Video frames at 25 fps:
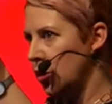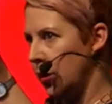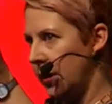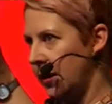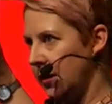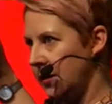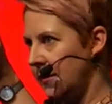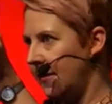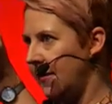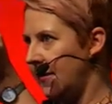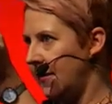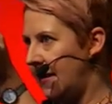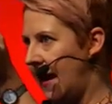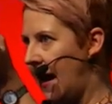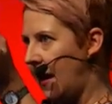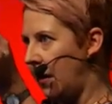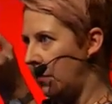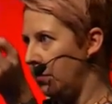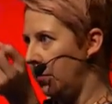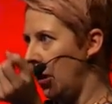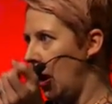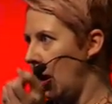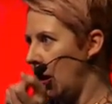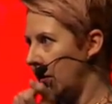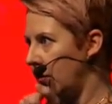trained to
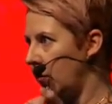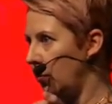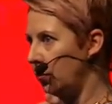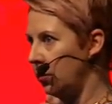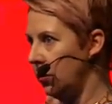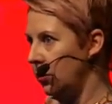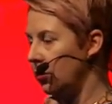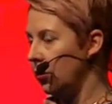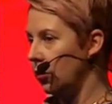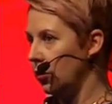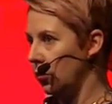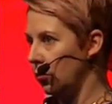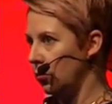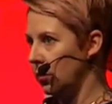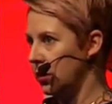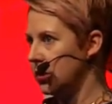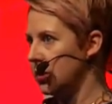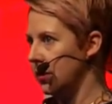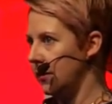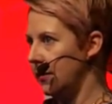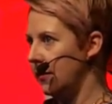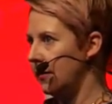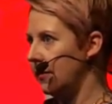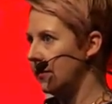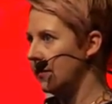stack blocks would do, which
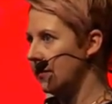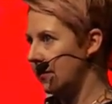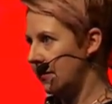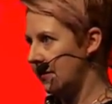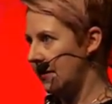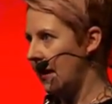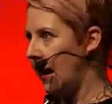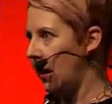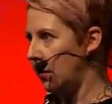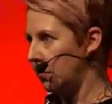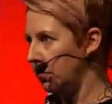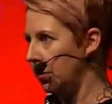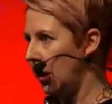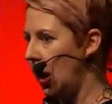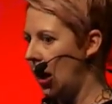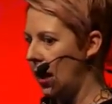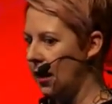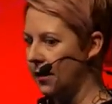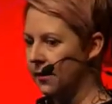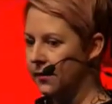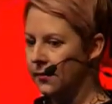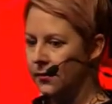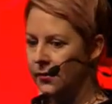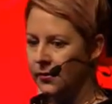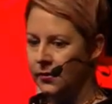is stack
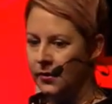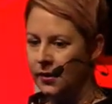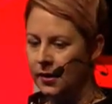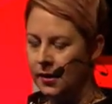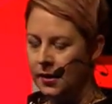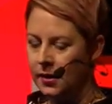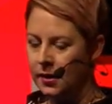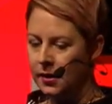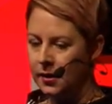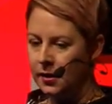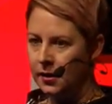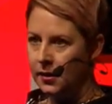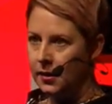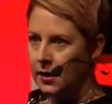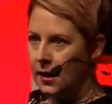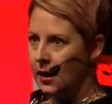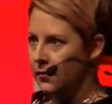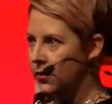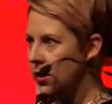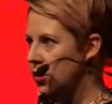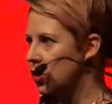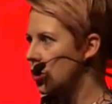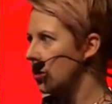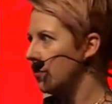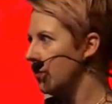blocks.
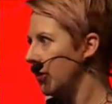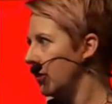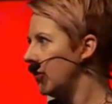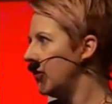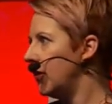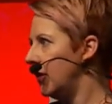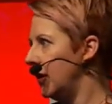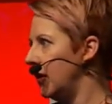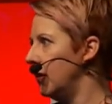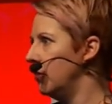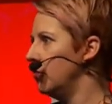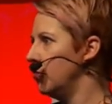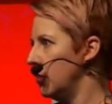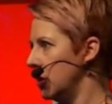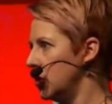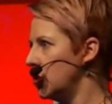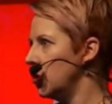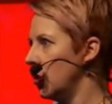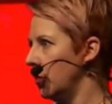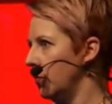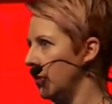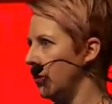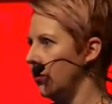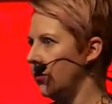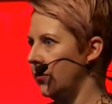And the gerbils did what
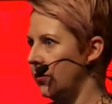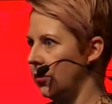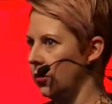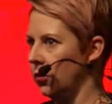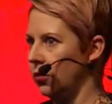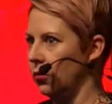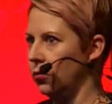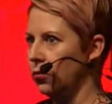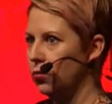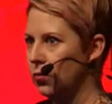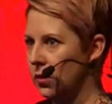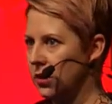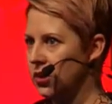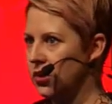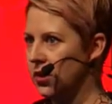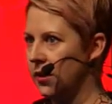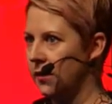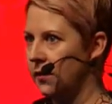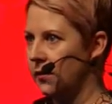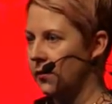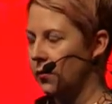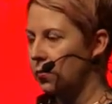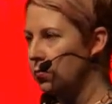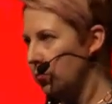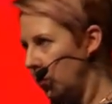gerbils do, which
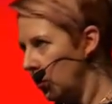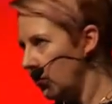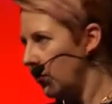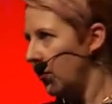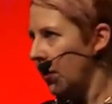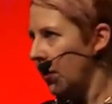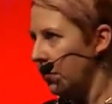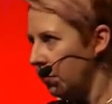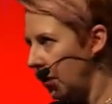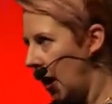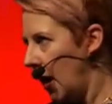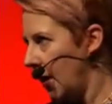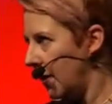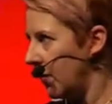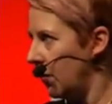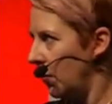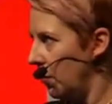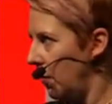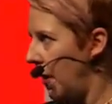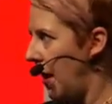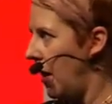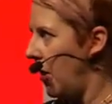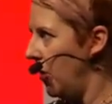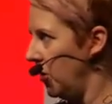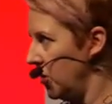is move the blocks
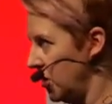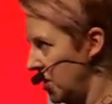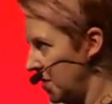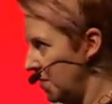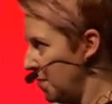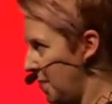around,